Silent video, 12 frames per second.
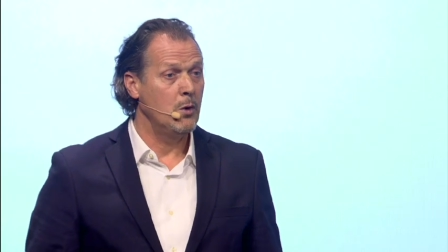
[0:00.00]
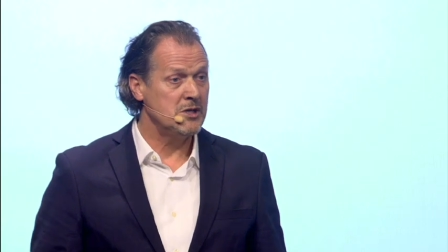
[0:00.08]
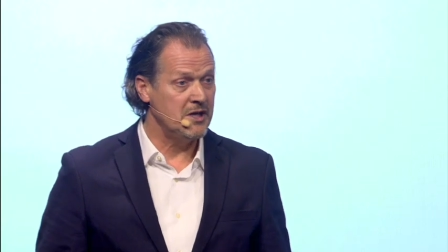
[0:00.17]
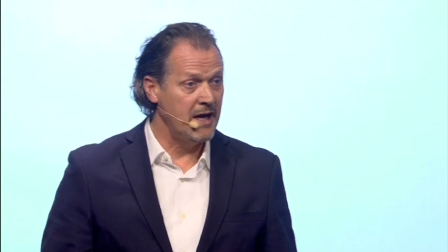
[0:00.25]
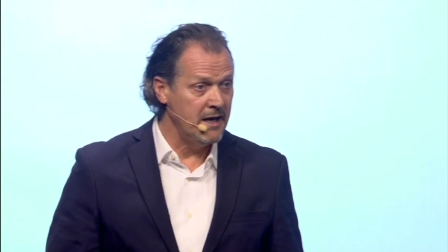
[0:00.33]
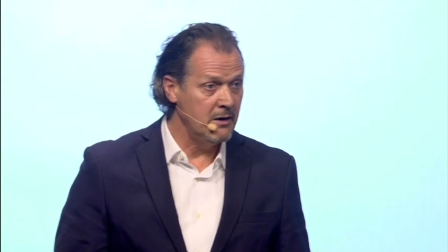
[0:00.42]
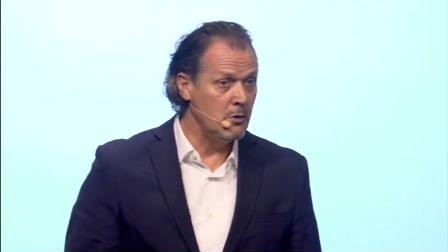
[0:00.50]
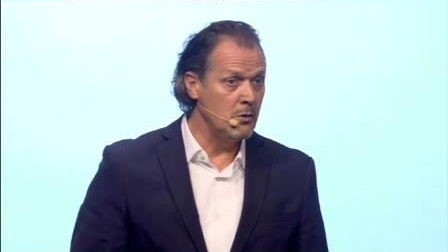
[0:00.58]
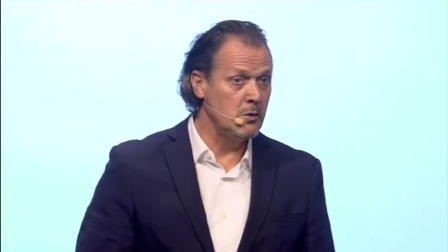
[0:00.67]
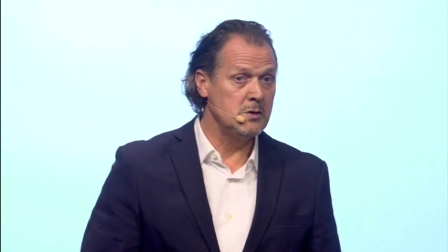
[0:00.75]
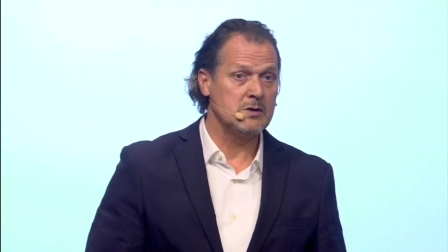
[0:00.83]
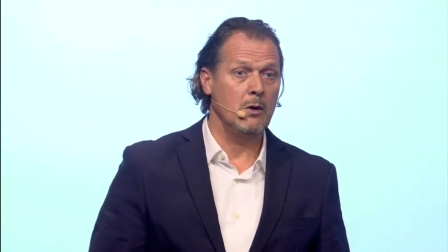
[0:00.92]
which
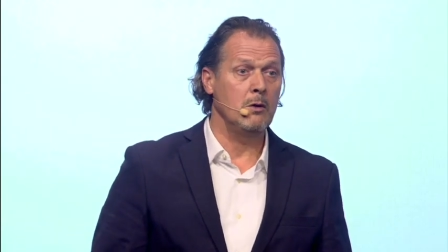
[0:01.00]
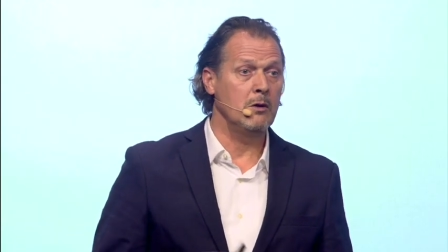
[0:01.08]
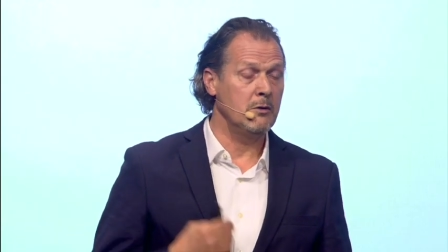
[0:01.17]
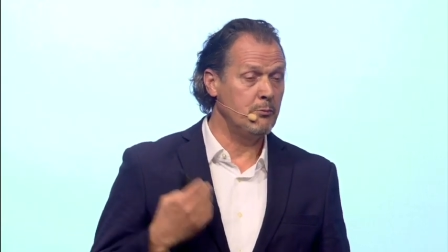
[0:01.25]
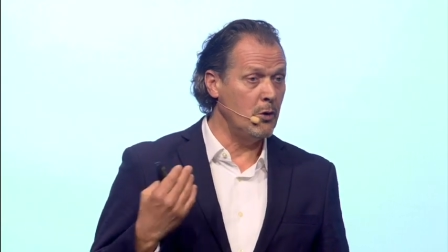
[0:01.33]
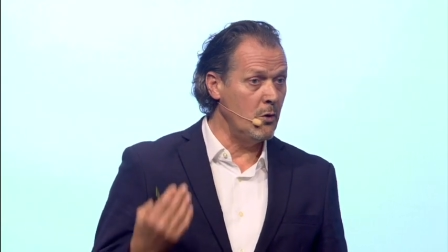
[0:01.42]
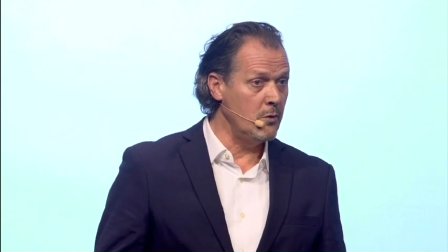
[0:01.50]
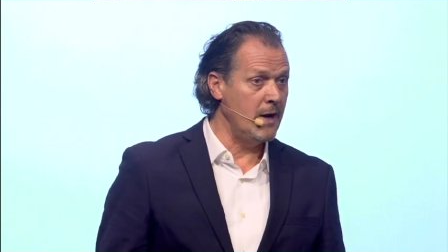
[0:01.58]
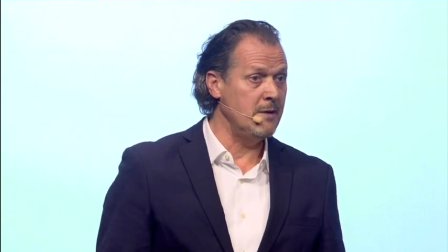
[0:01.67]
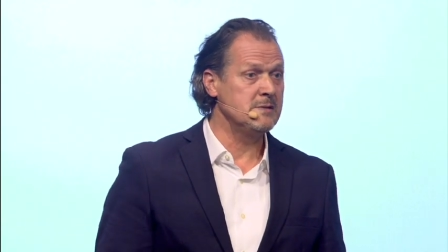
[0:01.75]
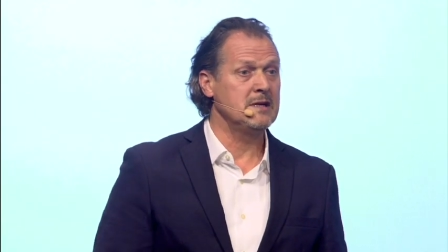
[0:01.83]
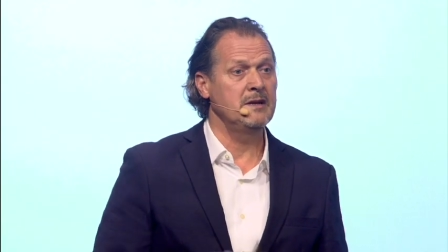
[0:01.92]
includes all the
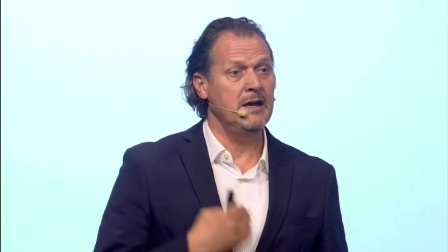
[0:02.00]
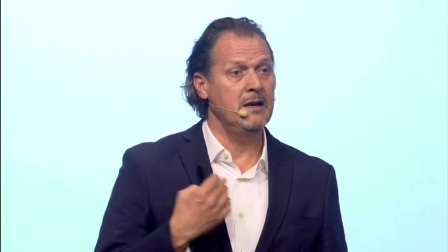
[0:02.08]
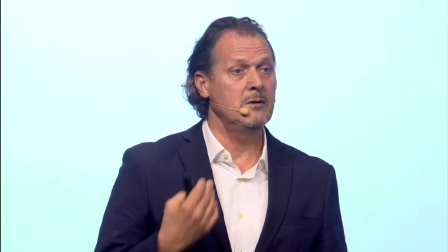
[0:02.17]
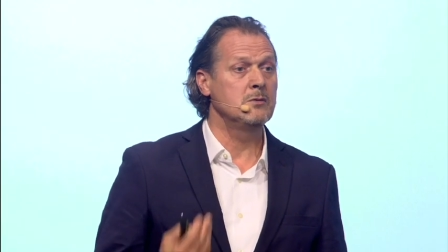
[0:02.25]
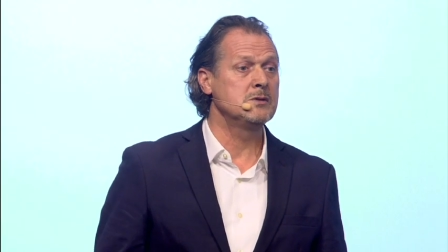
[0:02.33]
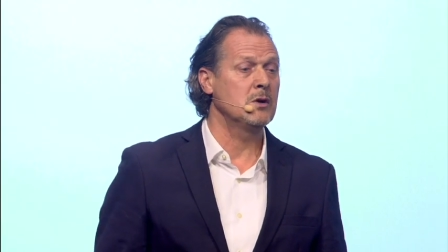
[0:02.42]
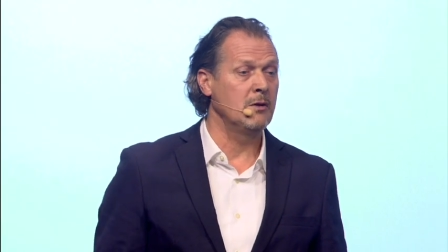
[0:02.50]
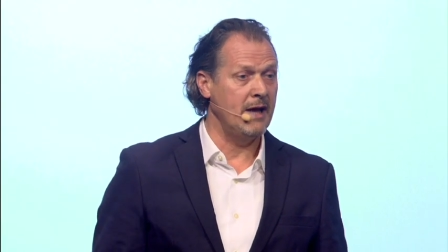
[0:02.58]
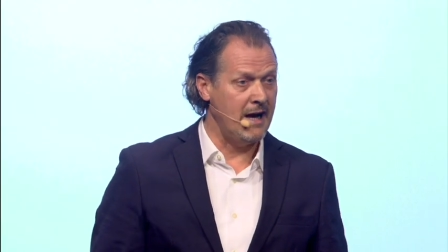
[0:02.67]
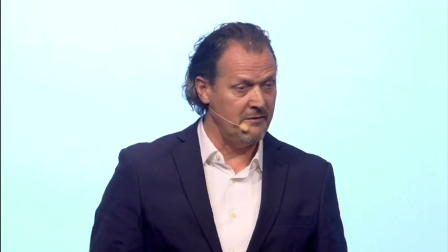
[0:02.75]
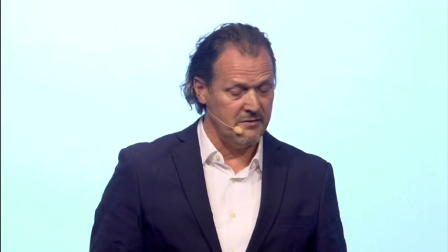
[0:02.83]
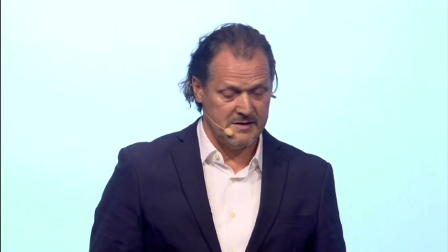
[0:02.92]
programs and includes all
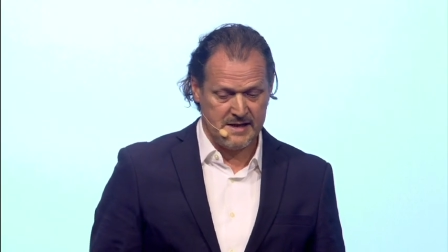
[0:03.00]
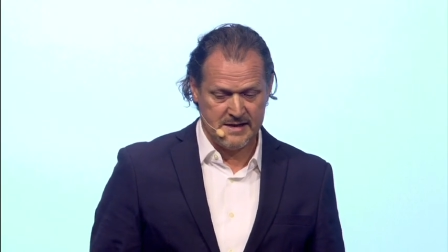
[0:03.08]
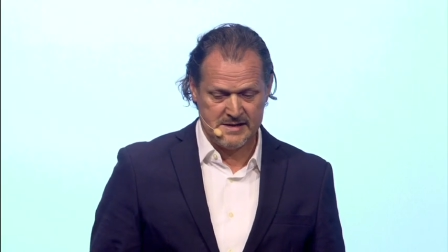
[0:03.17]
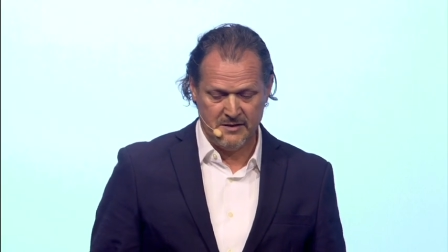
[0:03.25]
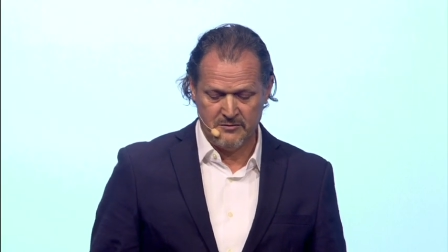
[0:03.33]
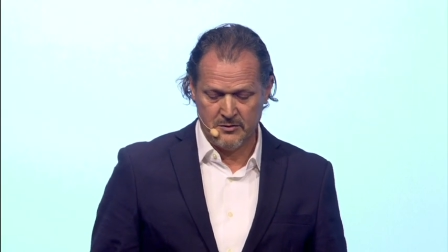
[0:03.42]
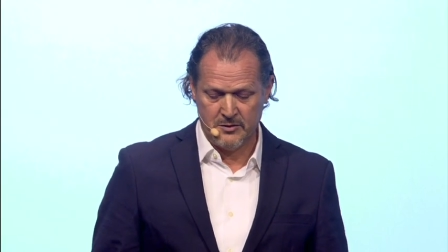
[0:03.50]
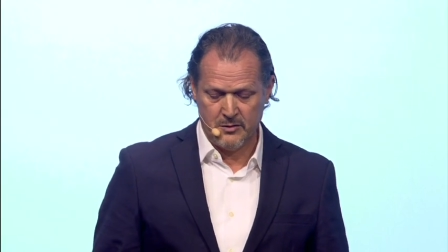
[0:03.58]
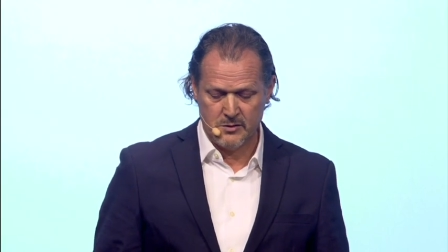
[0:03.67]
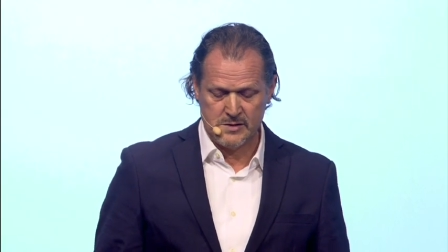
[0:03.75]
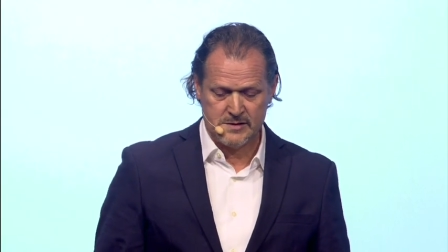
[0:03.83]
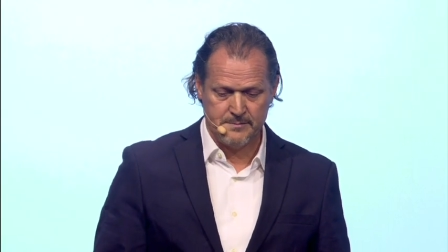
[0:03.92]
the advertising for
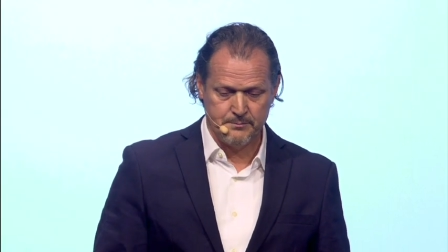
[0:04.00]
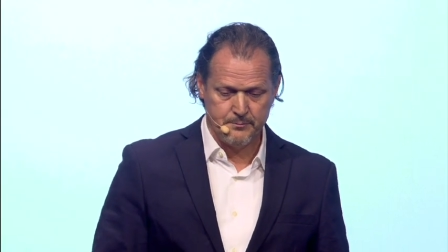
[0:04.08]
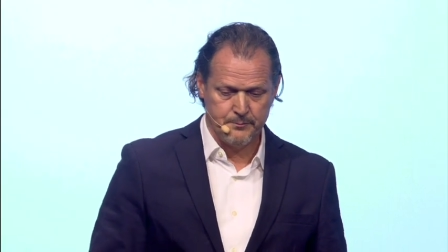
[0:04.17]
those.